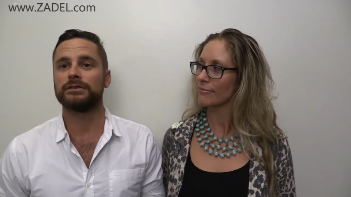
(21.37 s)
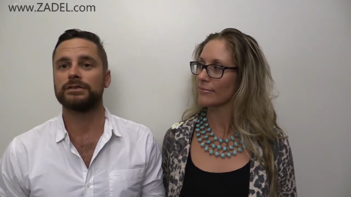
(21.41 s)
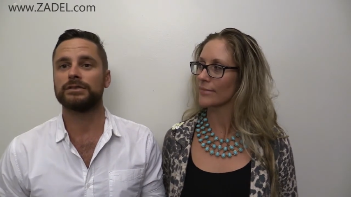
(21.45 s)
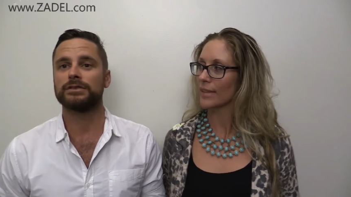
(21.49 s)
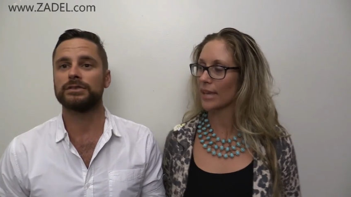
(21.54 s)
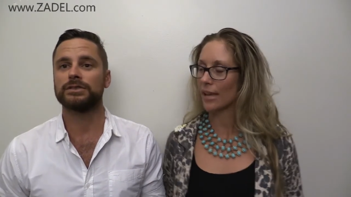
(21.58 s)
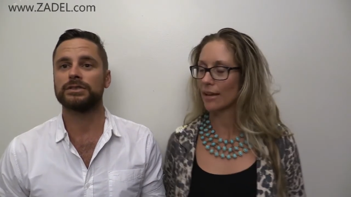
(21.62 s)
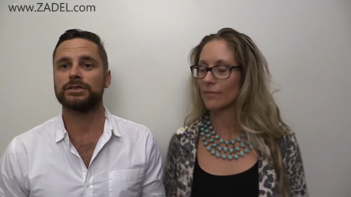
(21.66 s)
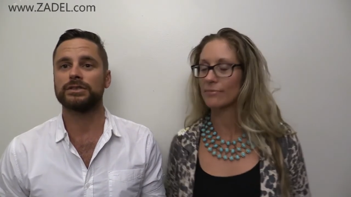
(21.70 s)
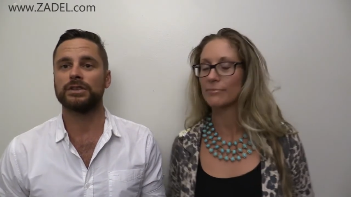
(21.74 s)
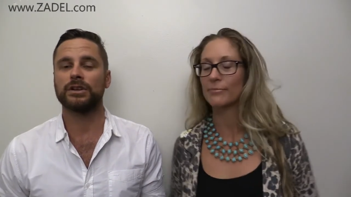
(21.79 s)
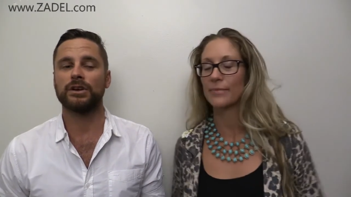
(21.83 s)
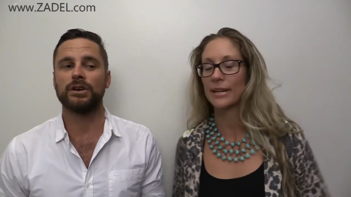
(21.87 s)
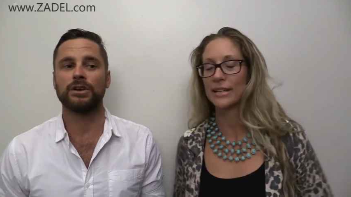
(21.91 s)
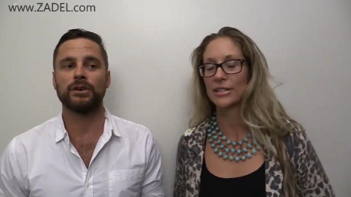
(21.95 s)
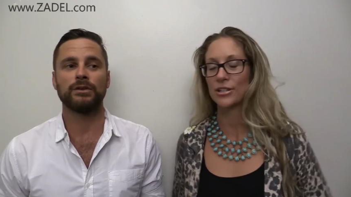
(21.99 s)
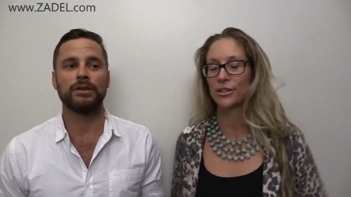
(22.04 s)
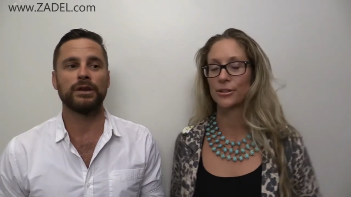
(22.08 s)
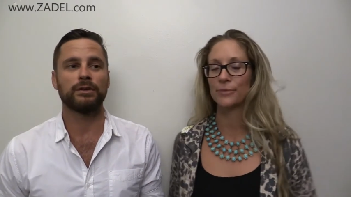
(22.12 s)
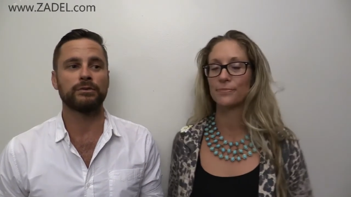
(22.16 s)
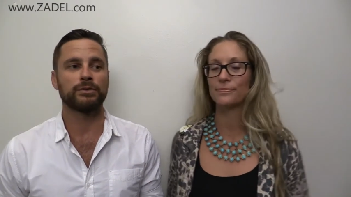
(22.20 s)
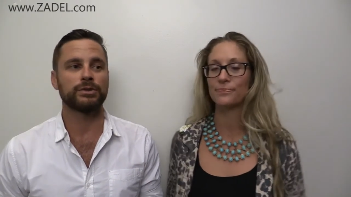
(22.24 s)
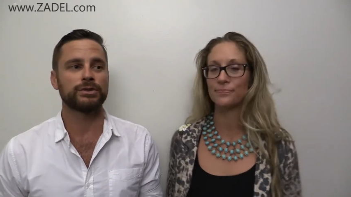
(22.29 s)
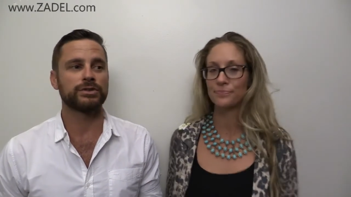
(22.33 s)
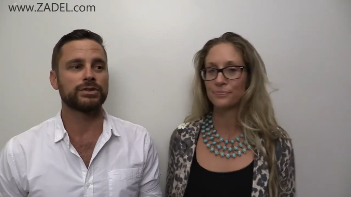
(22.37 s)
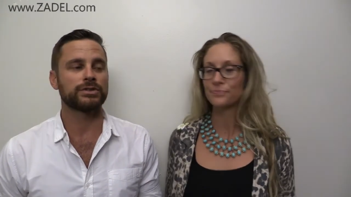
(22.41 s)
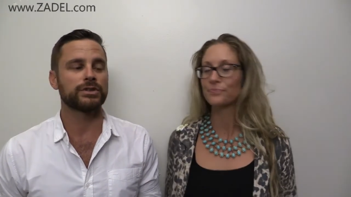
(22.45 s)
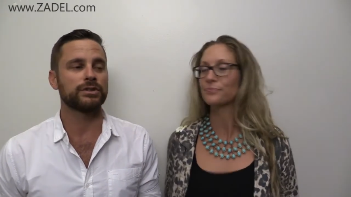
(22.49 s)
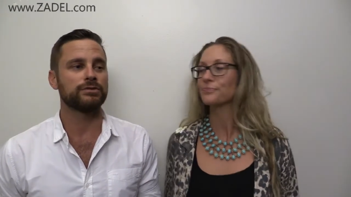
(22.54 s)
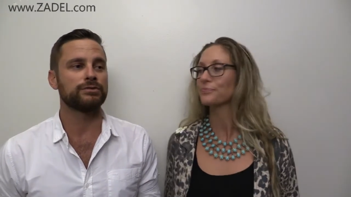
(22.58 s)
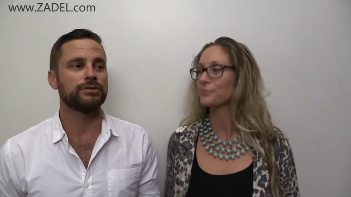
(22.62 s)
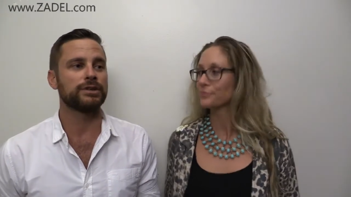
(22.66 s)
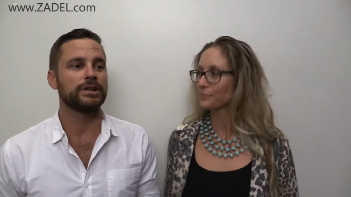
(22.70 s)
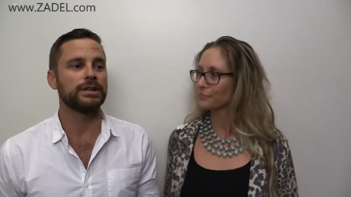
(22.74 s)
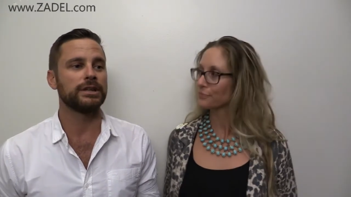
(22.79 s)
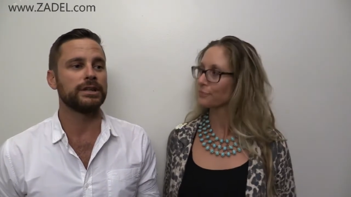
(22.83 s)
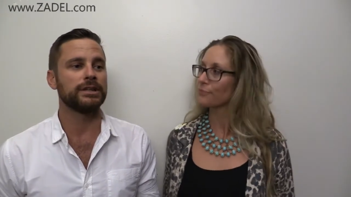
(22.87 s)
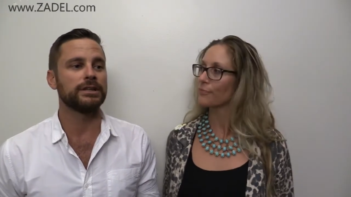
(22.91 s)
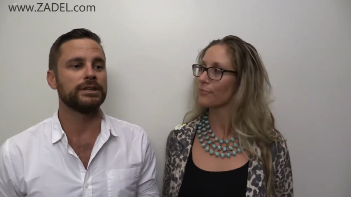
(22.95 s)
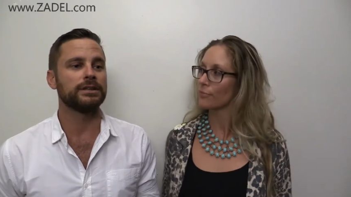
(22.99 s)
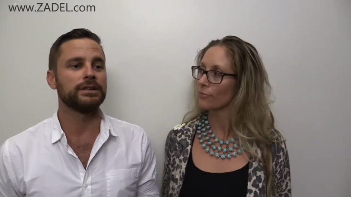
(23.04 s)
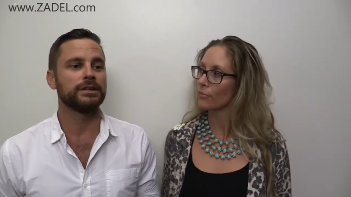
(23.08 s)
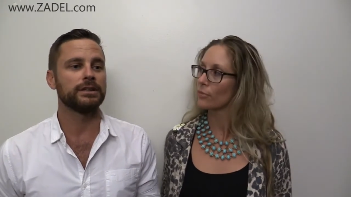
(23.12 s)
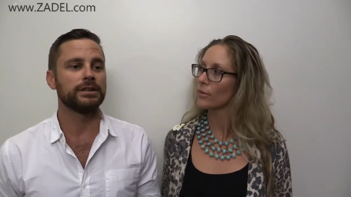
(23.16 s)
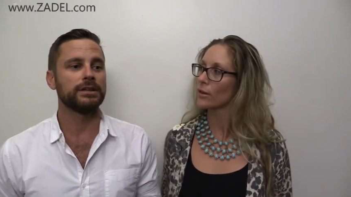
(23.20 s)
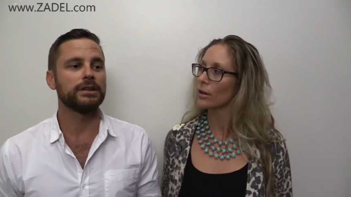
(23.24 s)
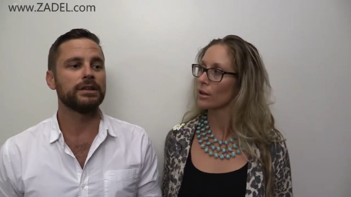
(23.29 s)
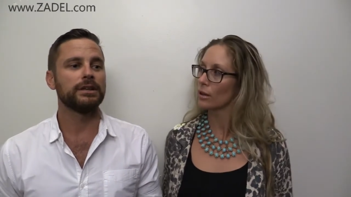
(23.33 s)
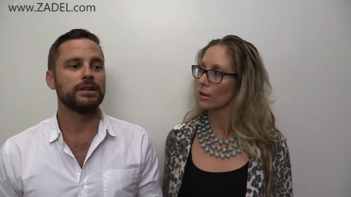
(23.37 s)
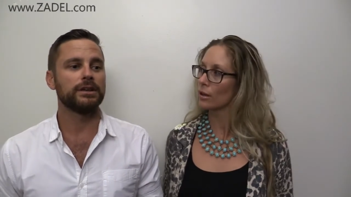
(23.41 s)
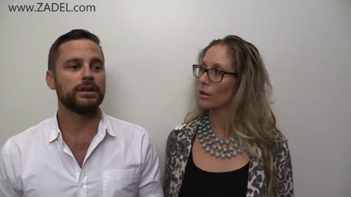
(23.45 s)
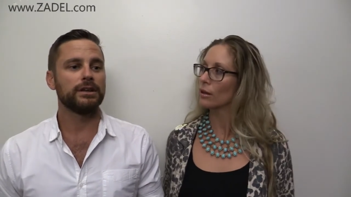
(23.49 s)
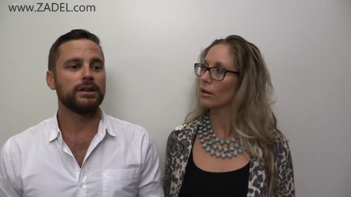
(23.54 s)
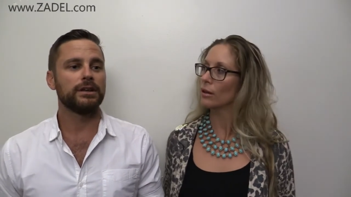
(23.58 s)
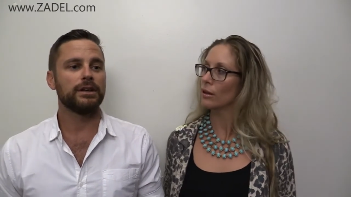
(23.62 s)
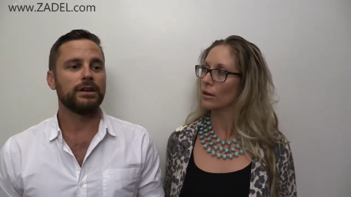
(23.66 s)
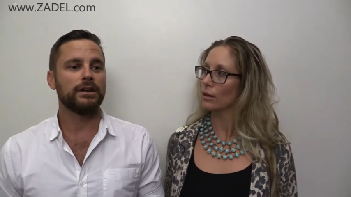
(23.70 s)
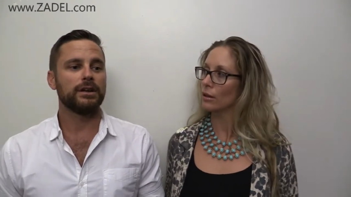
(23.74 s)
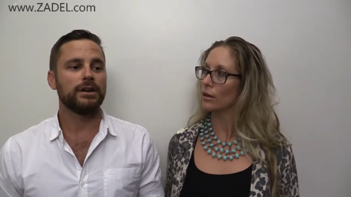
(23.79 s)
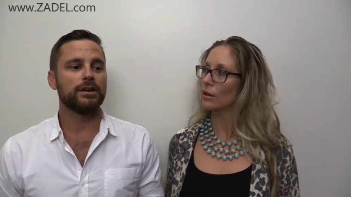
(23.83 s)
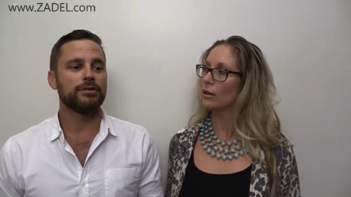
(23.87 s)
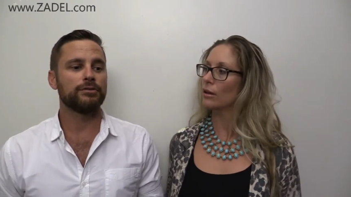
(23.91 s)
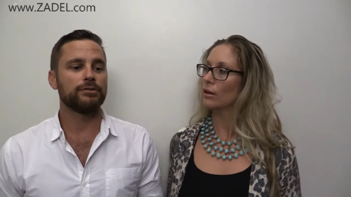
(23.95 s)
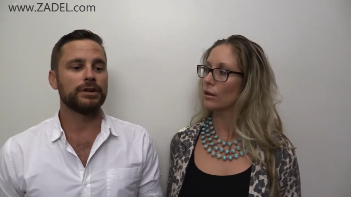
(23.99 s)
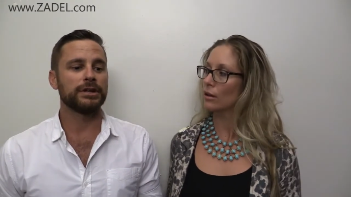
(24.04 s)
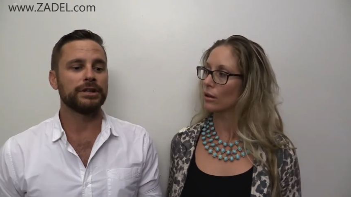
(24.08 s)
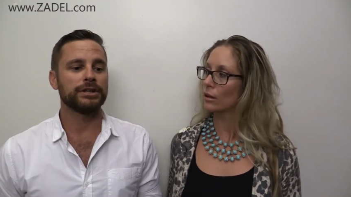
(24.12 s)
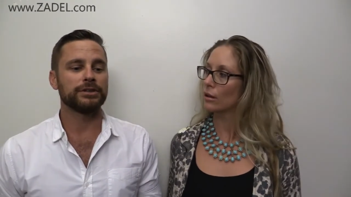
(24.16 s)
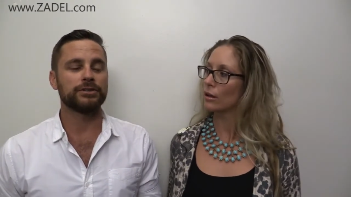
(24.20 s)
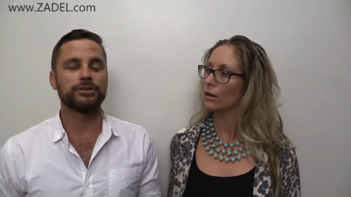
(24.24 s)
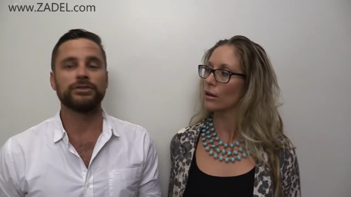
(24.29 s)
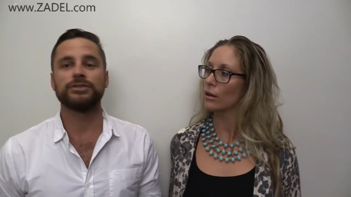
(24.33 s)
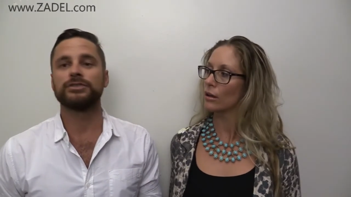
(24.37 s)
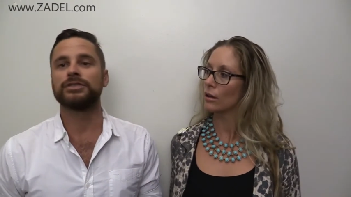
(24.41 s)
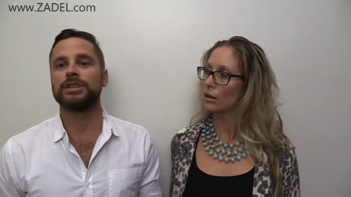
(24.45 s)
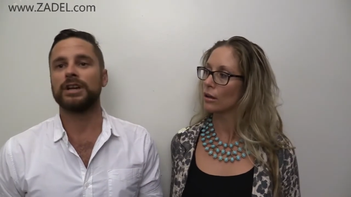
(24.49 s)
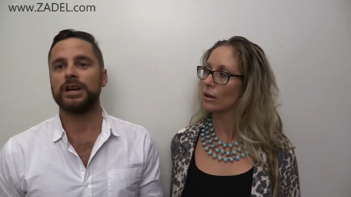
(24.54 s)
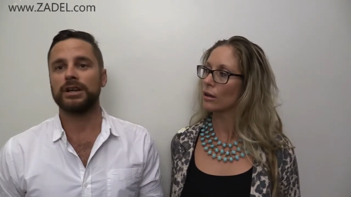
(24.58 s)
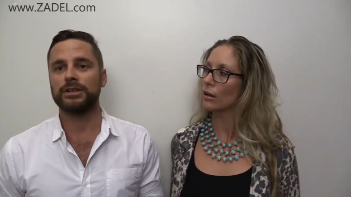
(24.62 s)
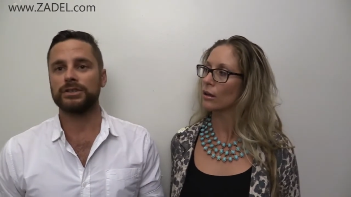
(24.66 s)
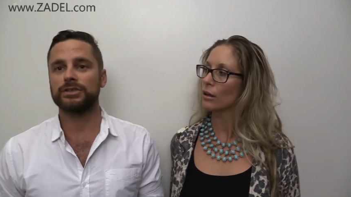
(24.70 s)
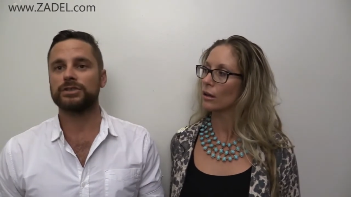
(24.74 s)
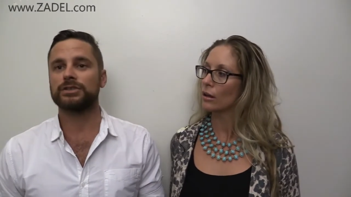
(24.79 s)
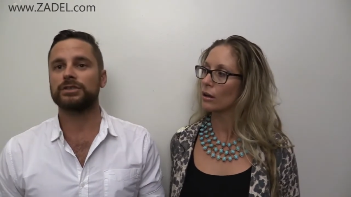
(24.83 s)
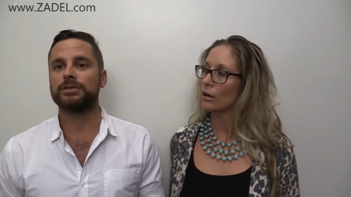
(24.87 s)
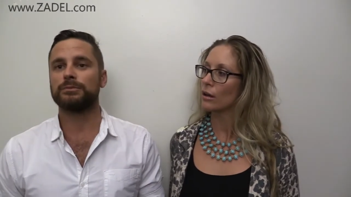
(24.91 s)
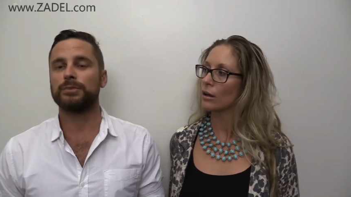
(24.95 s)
Speaker 1: Yeah, so that was a really a really good touch.